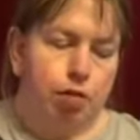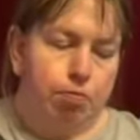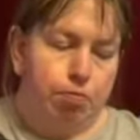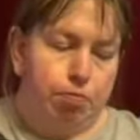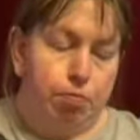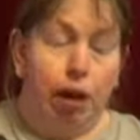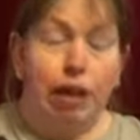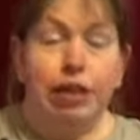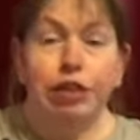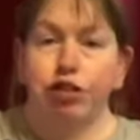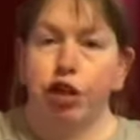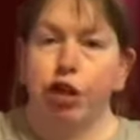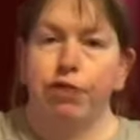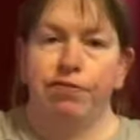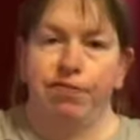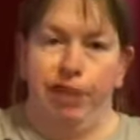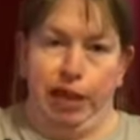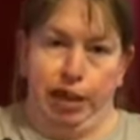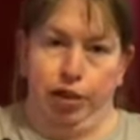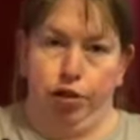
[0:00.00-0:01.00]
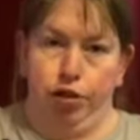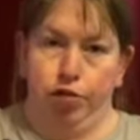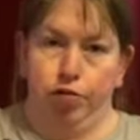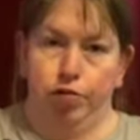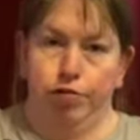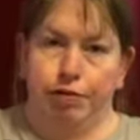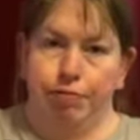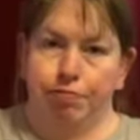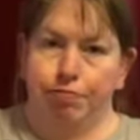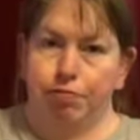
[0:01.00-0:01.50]
My dream vehicle
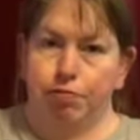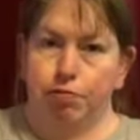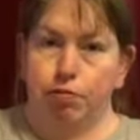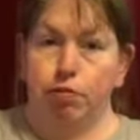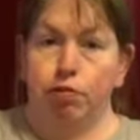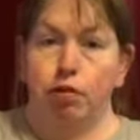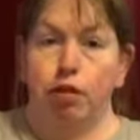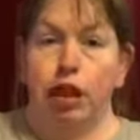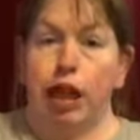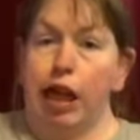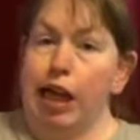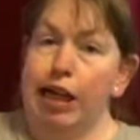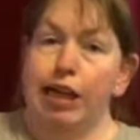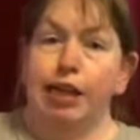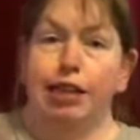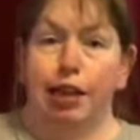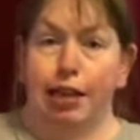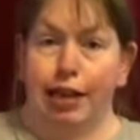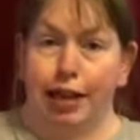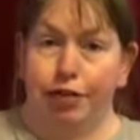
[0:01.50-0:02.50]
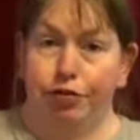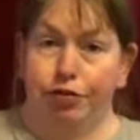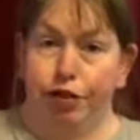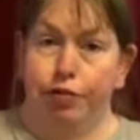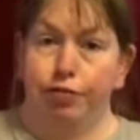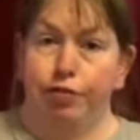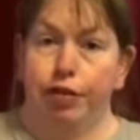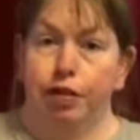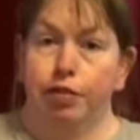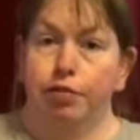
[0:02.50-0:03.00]
is a Land
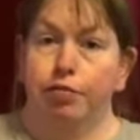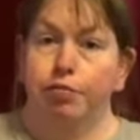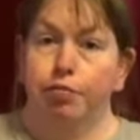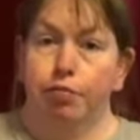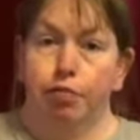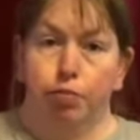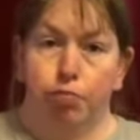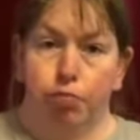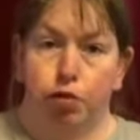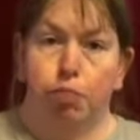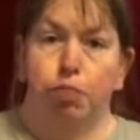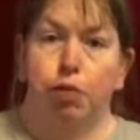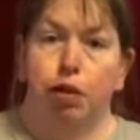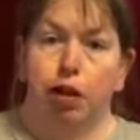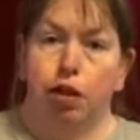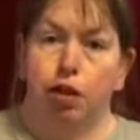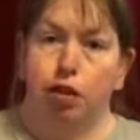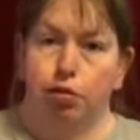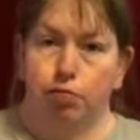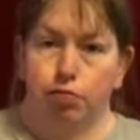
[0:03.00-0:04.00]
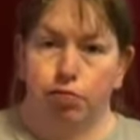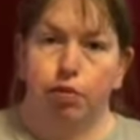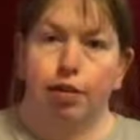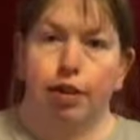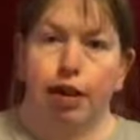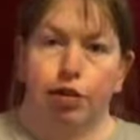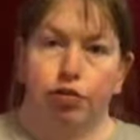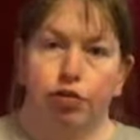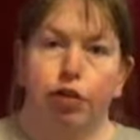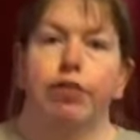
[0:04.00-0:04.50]
Rover. Proper
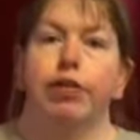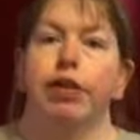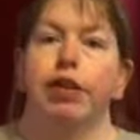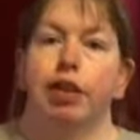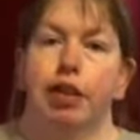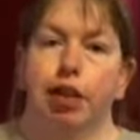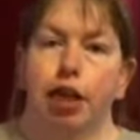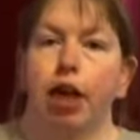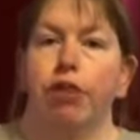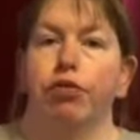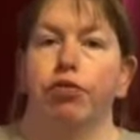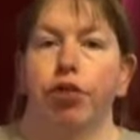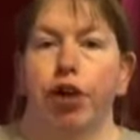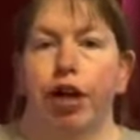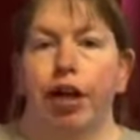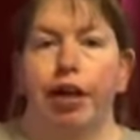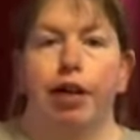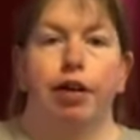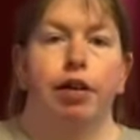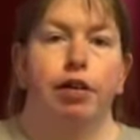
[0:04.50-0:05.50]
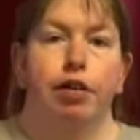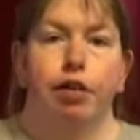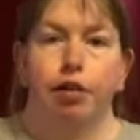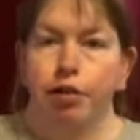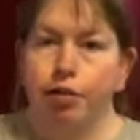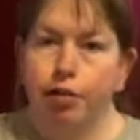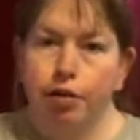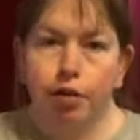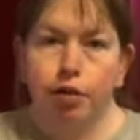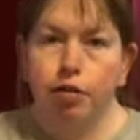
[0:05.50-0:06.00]
Land Rover Discovery
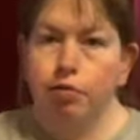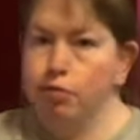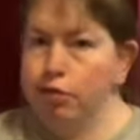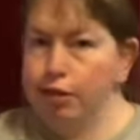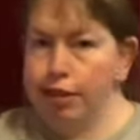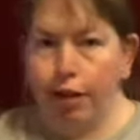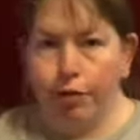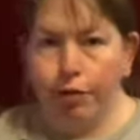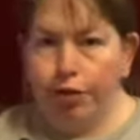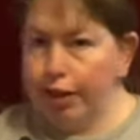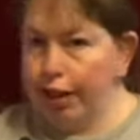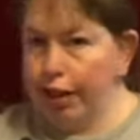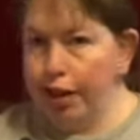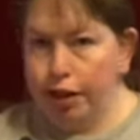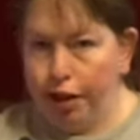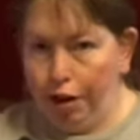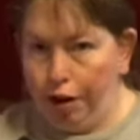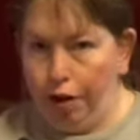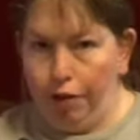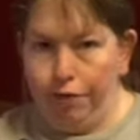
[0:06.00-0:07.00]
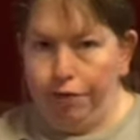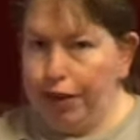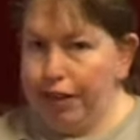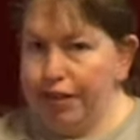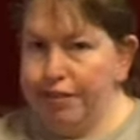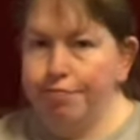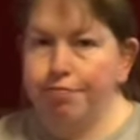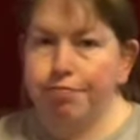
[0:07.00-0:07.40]
7-seater car thing.